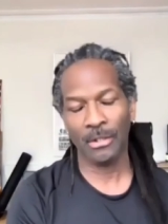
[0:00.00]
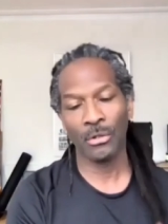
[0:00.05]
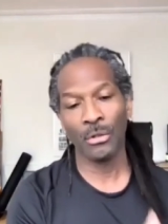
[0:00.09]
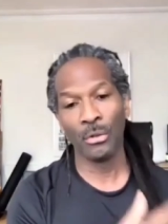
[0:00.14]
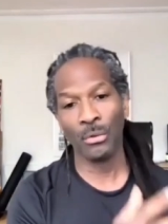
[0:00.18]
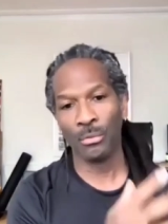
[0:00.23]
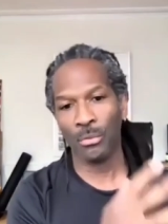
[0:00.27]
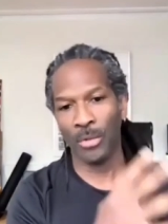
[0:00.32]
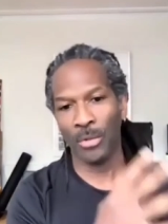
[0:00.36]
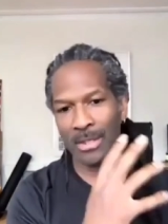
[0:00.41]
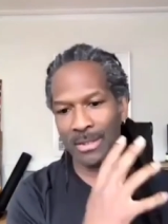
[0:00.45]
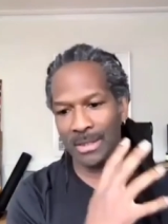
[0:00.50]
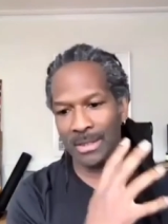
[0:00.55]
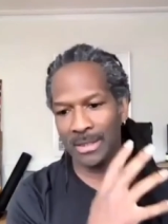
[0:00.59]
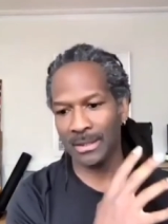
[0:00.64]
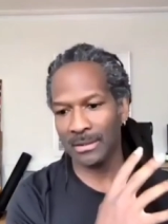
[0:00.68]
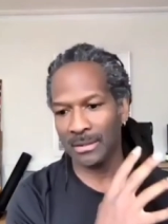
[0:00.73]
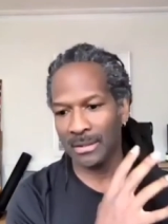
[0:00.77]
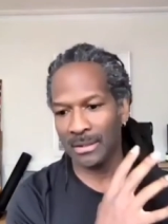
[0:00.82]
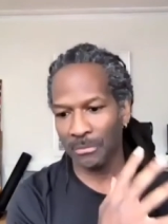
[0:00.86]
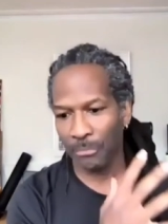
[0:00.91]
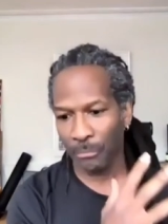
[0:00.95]
who was the
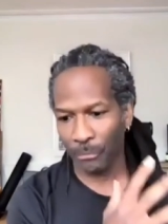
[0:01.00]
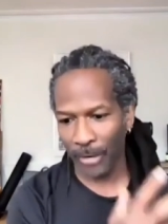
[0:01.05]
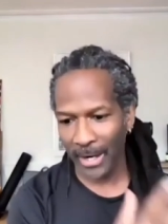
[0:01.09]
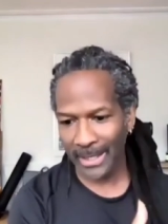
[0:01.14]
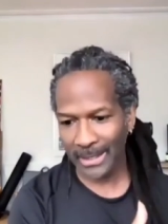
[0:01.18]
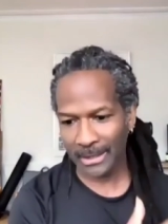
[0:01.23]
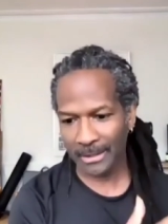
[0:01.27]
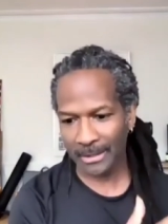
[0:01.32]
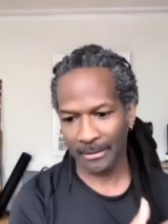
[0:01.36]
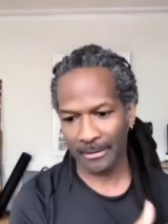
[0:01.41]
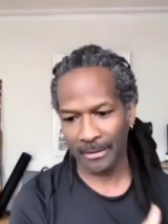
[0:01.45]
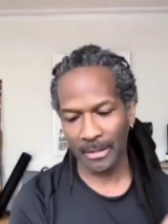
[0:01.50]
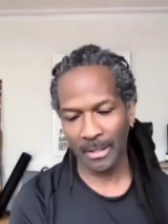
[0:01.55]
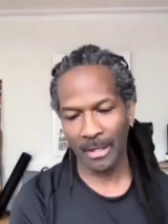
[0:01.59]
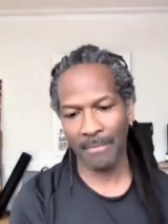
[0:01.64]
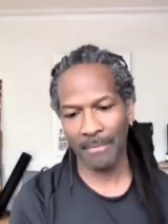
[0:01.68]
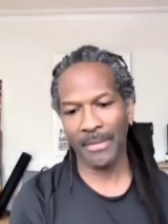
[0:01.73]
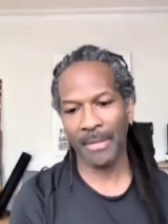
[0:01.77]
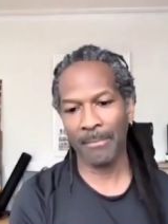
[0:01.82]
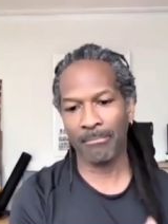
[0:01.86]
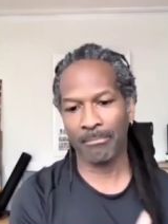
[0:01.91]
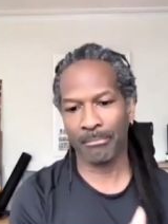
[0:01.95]
director of
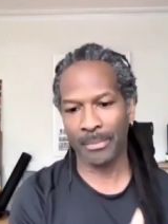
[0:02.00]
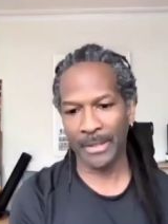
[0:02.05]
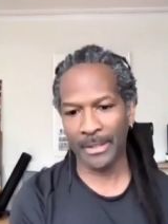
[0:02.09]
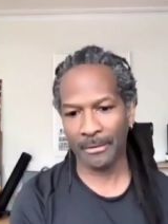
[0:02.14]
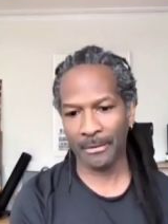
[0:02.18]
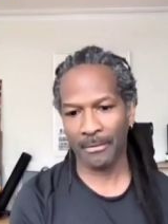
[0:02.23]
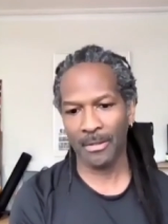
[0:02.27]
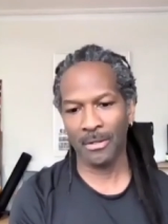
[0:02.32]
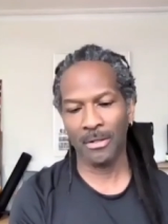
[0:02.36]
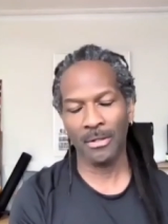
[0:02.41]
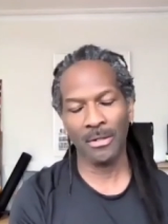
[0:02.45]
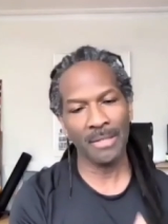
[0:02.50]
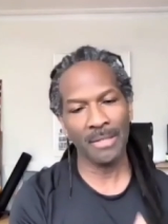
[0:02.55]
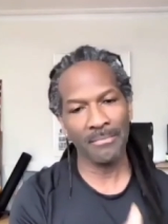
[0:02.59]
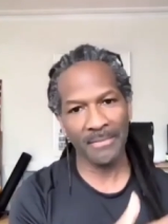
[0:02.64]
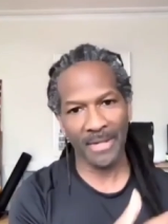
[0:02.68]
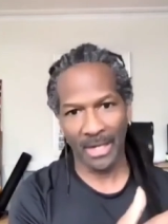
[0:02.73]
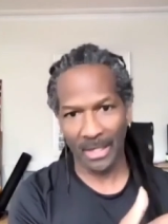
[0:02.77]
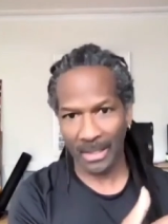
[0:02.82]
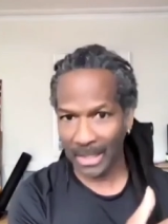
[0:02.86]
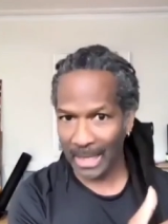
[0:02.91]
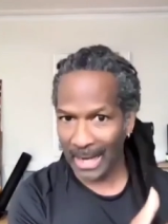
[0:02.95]
the Bureau of
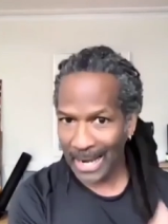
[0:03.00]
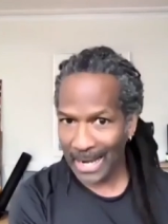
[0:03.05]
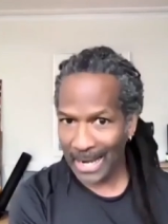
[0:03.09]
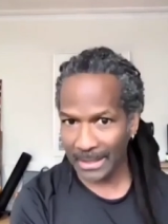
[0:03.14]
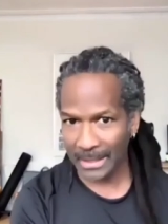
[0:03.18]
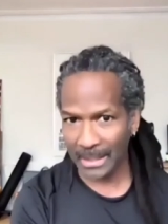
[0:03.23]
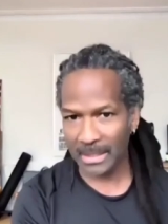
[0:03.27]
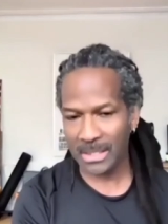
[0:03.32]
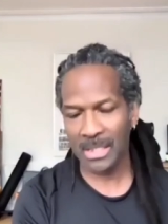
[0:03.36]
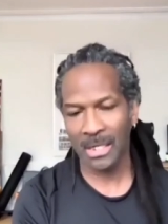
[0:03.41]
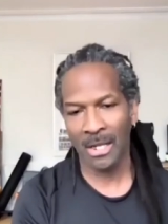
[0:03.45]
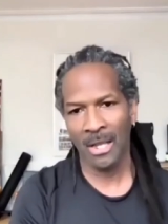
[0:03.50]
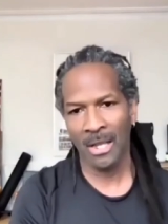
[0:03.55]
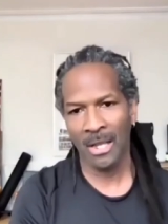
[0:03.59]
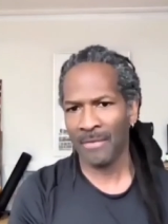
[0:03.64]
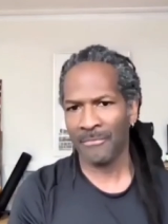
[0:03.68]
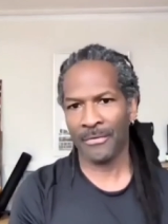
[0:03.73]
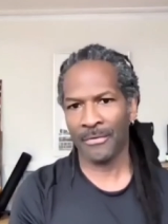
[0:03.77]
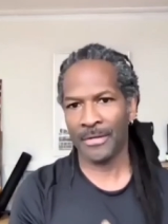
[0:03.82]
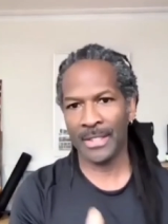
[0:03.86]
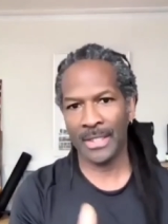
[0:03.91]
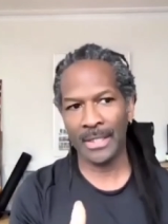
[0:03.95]
Narcotics
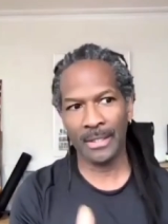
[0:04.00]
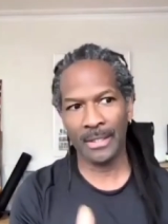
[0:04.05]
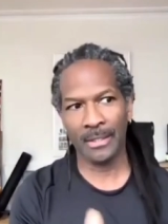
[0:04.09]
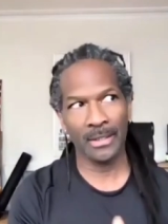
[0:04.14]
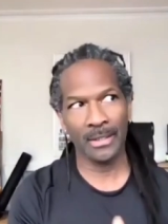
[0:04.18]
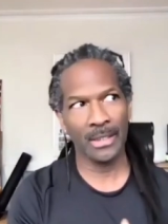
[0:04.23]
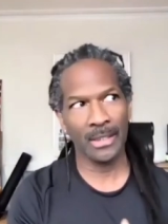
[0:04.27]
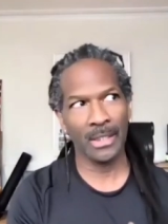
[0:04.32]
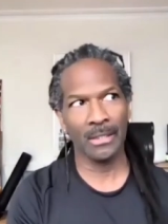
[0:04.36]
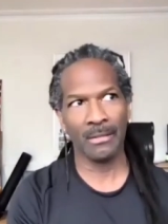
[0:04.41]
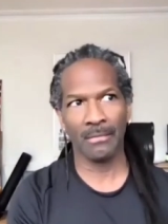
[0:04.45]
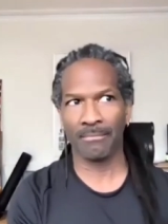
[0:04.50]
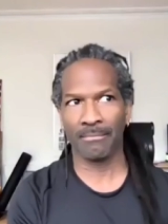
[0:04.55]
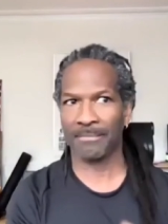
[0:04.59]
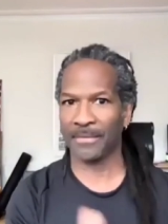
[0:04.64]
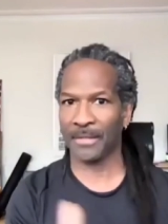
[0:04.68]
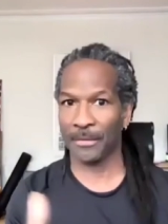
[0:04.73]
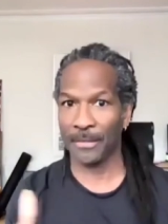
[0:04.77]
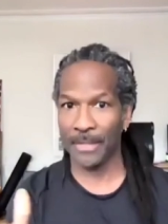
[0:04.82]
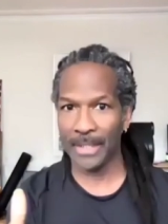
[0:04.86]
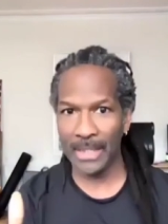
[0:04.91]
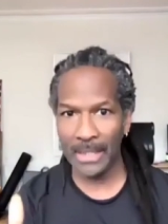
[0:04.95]
for nearly
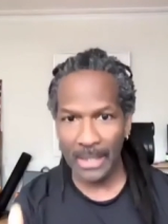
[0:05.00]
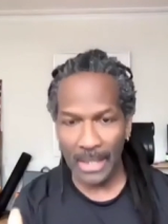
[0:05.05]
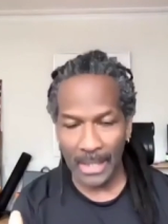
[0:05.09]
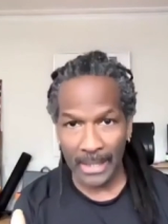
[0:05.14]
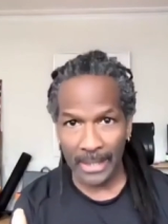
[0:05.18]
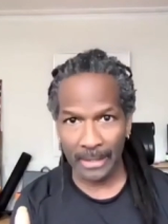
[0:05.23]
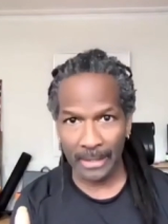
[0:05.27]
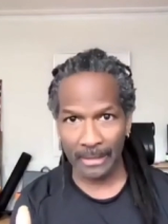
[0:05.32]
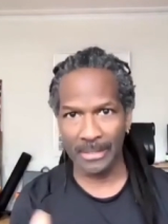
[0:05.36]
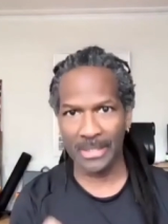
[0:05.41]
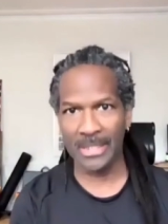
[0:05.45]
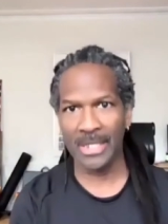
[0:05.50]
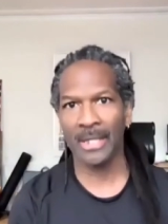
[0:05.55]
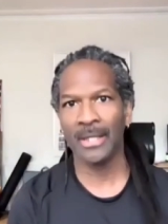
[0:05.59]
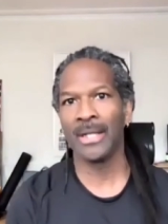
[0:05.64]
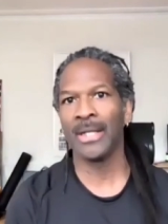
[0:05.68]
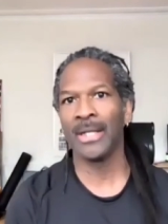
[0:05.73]
30 years.